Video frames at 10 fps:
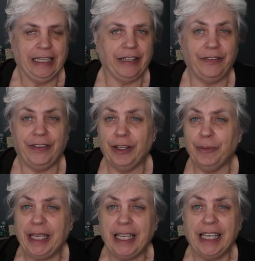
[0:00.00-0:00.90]
The
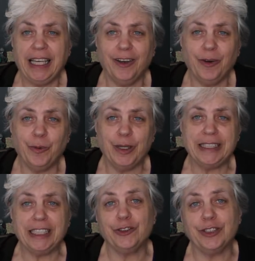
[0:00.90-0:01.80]
filming
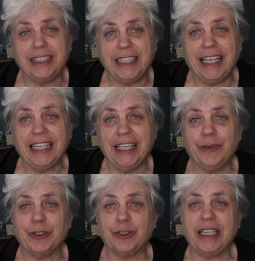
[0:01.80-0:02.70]
was interesting.
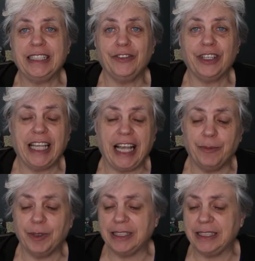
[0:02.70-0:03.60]
We're trying different
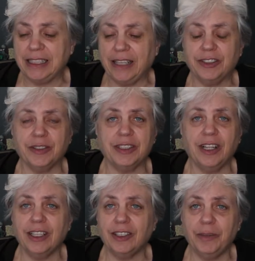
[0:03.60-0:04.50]
cameras and stuff, so it's
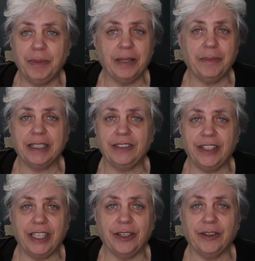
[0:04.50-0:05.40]
not going to be the best
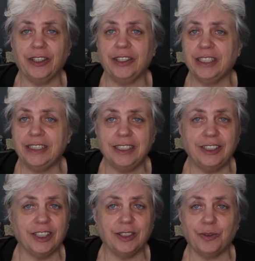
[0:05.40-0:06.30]
video. This
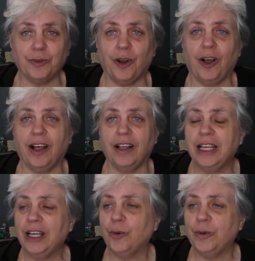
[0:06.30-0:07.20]
is just raw.
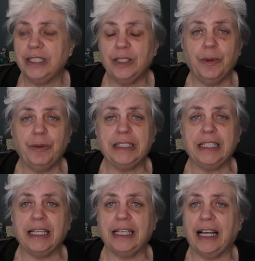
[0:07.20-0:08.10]
We did what we
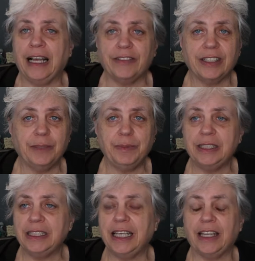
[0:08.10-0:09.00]
did. I've clipped
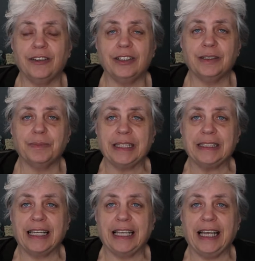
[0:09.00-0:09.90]
it together as
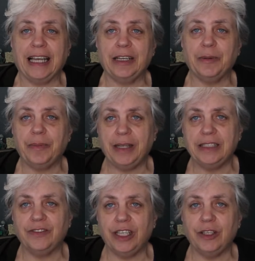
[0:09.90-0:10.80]
best I can.
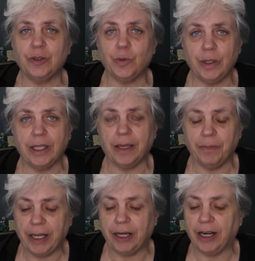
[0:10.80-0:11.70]
These videos will
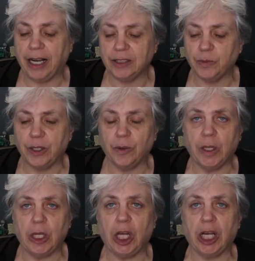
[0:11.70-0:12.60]
get better as we
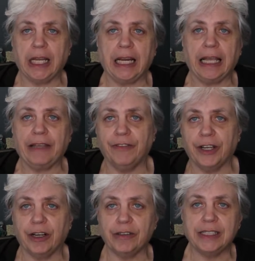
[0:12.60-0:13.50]
go along and I
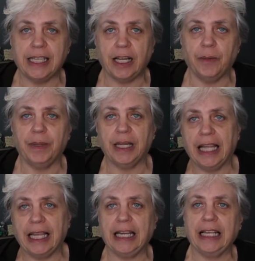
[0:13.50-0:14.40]
figure out setup
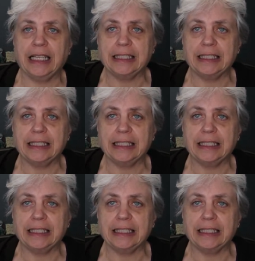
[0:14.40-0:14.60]
and lighting